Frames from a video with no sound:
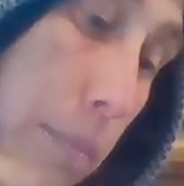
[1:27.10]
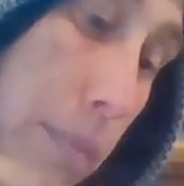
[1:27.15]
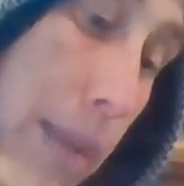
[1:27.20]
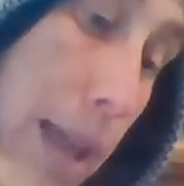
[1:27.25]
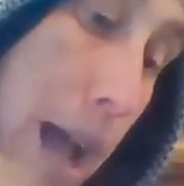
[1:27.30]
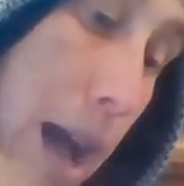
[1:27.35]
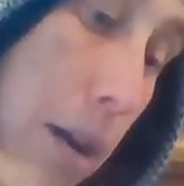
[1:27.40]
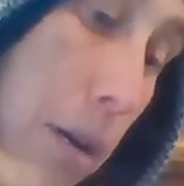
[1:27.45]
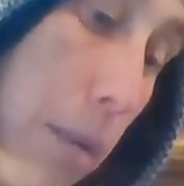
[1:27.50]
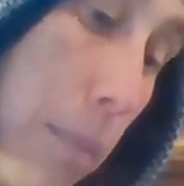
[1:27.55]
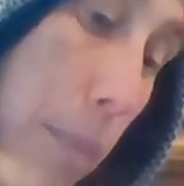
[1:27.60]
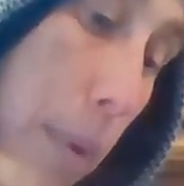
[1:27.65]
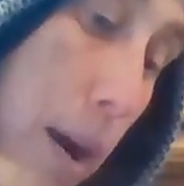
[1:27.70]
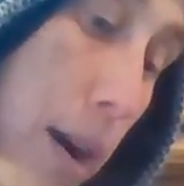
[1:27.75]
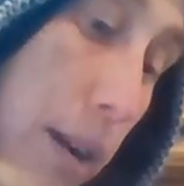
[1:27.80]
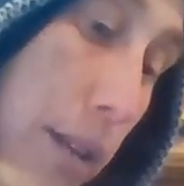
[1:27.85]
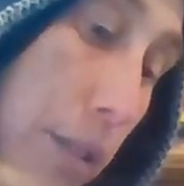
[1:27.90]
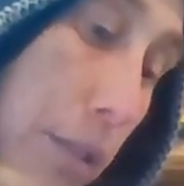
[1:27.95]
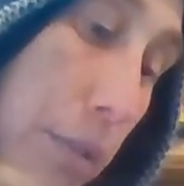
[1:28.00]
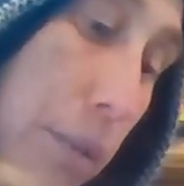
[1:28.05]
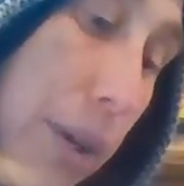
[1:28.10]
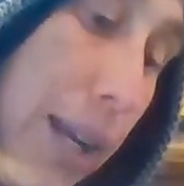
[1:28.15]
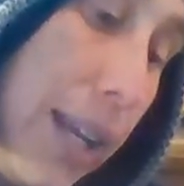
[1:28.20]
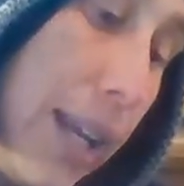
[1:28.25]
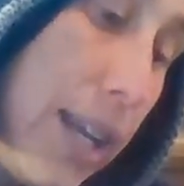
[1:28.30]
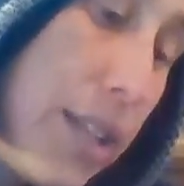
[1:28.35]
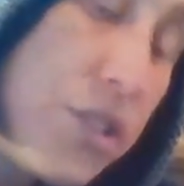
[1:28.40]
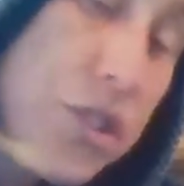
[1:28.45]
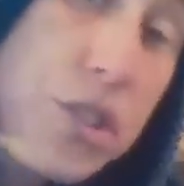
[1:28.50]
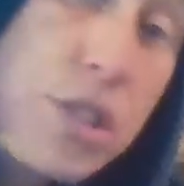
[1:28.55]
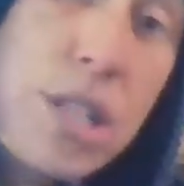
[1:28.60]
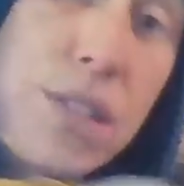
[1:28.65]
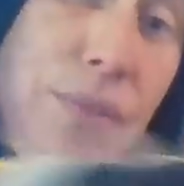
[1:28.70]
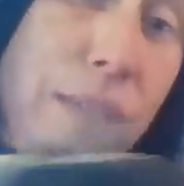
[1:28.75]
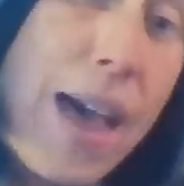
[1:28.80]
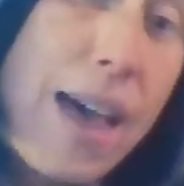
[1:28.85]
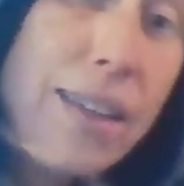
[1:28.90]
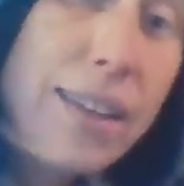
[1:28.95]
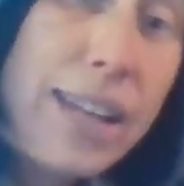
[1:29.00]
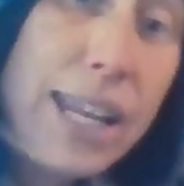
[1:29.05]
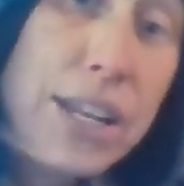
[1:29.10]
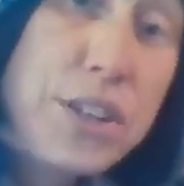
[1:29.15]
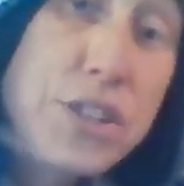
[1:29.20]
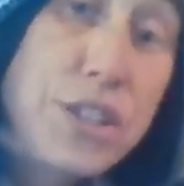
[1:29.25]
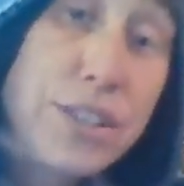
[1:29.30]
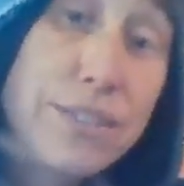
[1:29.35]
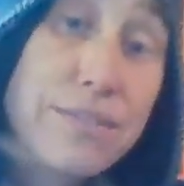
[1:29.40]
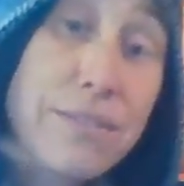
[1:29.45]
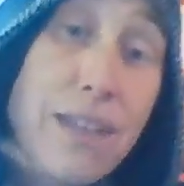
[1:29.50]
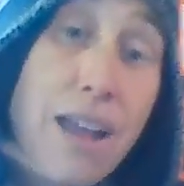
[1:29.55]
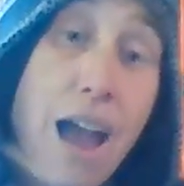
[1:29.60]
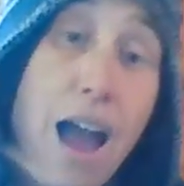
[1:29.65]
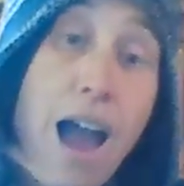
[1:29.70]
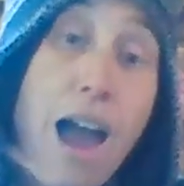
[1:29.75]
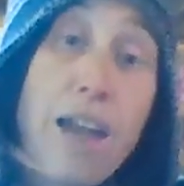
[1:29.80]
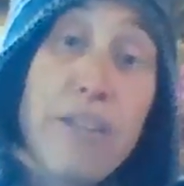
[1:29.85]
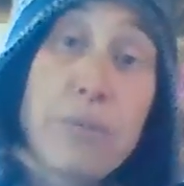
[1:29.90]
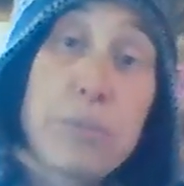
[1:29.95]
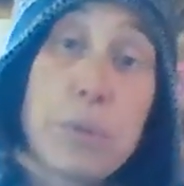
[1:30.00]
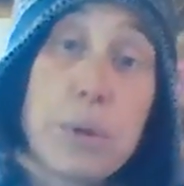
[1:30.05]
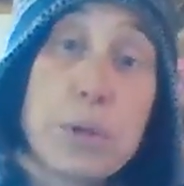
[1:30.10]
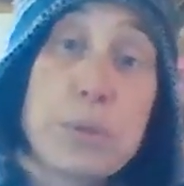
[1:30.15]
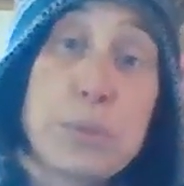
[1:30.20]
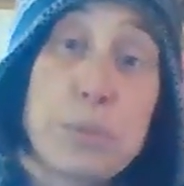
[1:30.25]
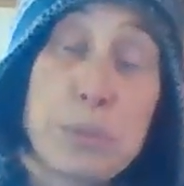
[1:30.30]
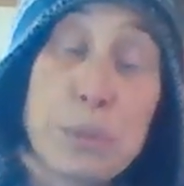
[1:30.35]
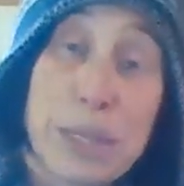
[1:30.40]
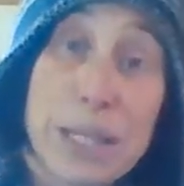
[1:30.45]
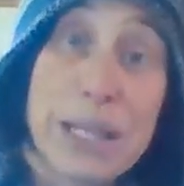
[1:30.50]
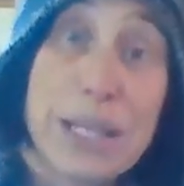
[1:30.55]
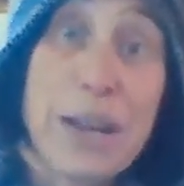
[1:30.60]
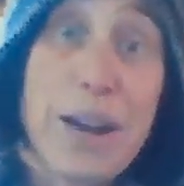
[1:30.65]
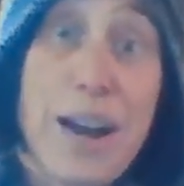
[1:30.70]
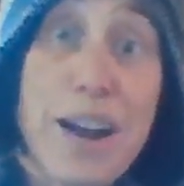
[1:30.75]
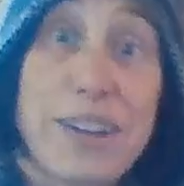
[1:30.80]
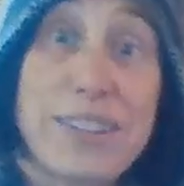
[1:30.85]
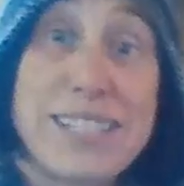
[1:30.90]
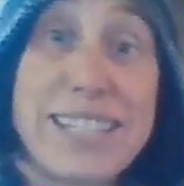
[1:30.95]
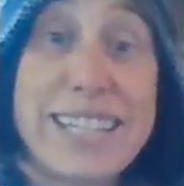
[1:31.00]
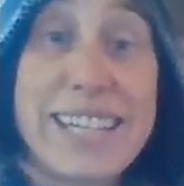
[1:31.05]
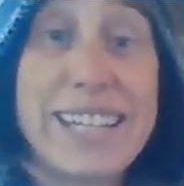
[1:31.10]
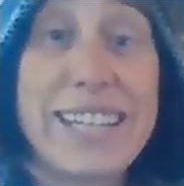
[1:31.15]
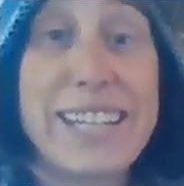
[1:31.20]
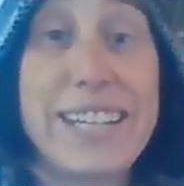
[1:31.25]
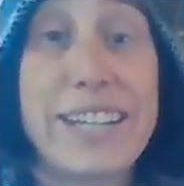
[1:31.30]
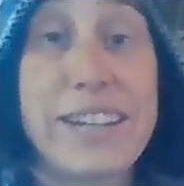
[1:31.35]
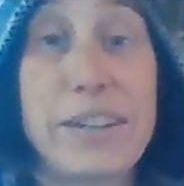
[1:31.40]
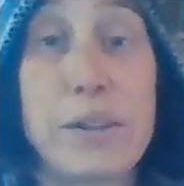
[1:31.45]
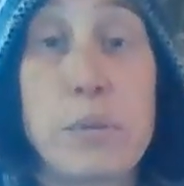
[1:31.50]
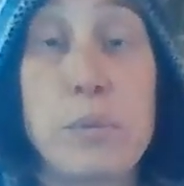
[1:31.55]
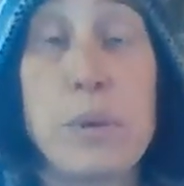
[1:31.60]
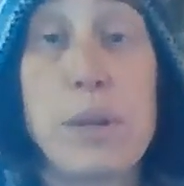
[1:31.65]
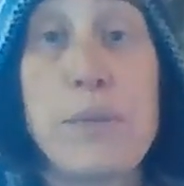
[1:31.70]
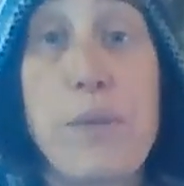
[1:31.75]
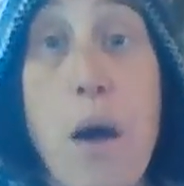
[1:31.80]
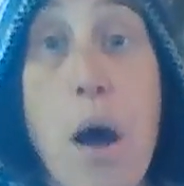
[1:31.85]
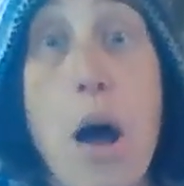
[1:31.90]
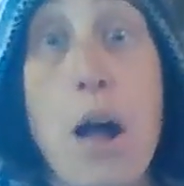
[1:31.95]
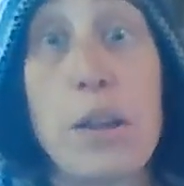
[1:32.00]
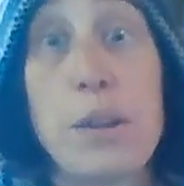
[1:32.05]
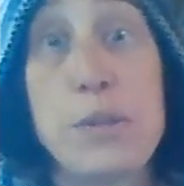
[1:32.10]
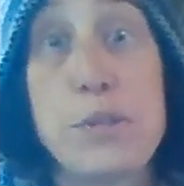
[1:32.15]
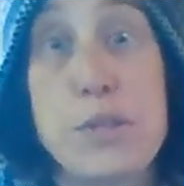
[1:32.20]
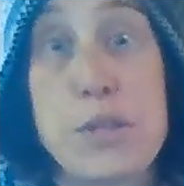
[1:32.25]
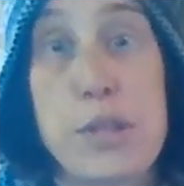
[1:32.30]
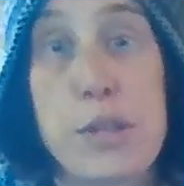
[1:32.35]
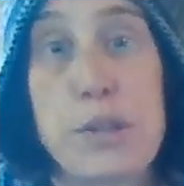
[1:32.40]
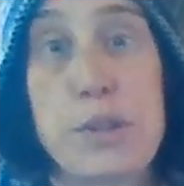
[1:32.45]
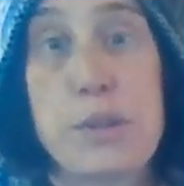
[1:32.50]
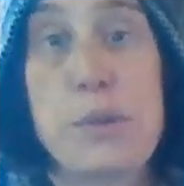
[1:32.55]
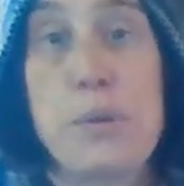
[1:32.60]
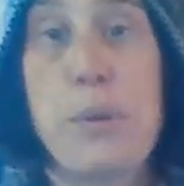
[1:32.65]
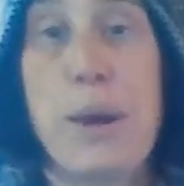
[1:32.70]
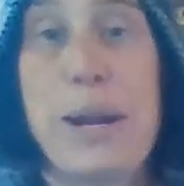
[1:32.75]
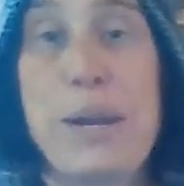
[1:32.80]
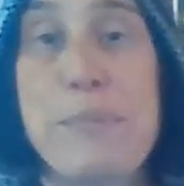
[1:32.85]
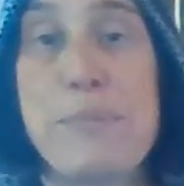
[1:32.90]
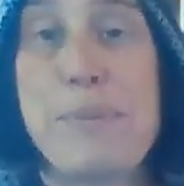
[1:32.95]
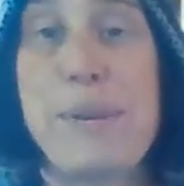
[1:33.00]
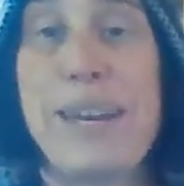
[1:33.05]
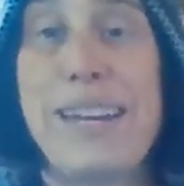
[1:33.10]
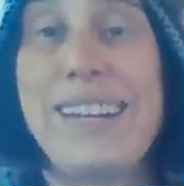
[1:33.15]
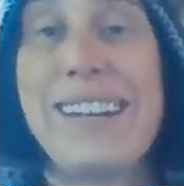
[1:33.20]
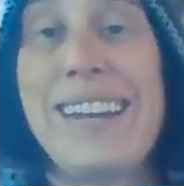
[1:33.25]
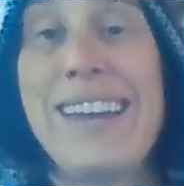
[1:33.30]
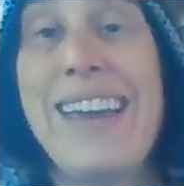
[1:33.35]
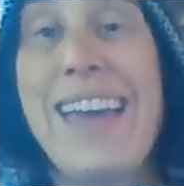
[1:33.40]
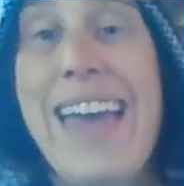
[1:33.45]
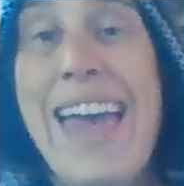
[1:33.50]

now in part 3, it's just validation. I've worked really hard to get here. We've all endured quite a bit.